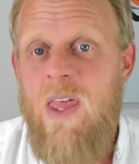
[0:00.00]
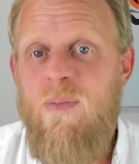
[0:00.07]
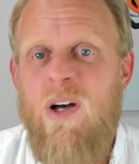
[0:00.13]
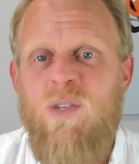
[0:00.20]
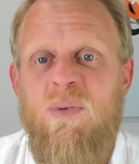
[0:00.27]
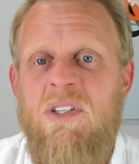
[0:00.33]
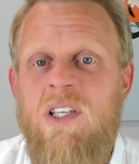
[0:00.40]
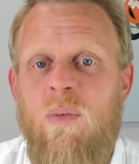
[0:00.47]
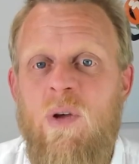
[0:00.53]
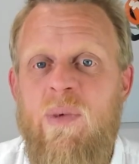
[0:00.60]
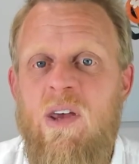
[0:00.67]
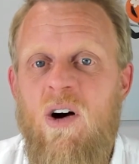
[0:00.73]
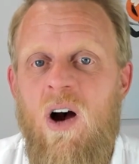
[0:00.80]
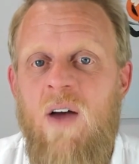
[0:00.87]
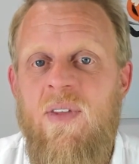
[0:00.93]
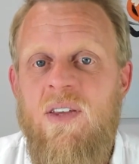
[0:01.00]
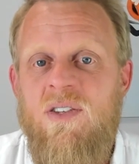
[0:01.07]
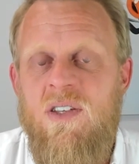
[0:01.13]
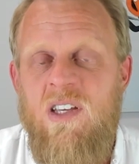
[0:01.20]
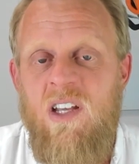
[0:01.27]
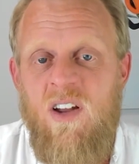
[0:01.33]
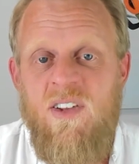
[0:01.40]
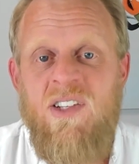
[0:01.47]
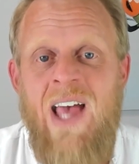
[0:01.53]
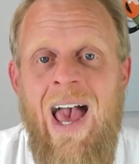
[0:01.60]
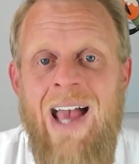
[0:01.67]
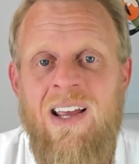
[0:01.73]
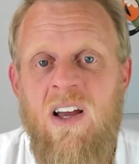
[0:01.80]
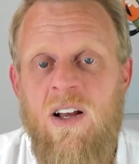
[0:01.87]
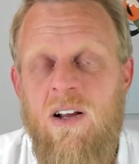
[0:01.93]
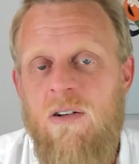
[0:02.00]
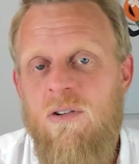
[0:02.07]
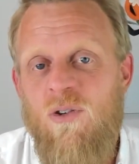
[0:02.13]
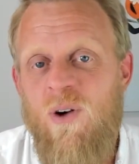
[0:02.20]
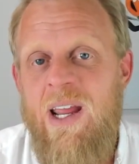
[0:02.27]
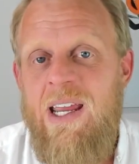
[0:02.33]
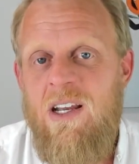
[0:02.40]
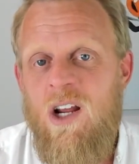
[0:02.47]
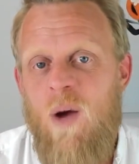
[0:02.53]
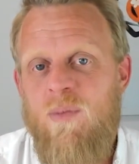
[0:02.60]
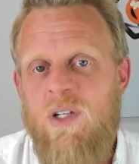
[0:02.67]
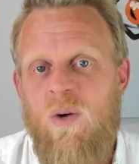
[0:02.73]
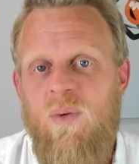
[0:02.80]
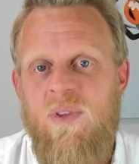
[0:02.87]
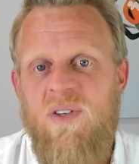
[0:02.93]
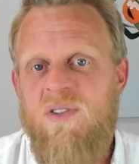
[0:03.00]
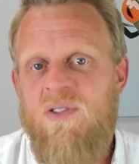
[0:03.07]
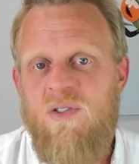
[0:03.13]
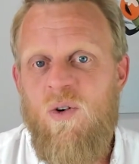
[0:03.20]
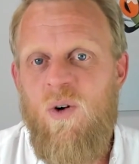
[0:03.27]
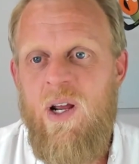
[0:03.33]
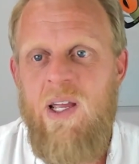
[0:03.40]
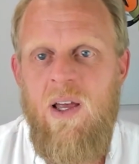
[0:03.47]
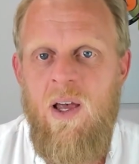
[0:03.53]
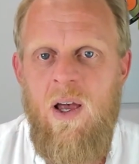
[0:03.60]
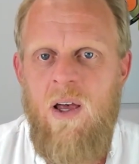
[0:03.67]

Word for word: There must be something behind this. You know, this hacker Green comes up with this story.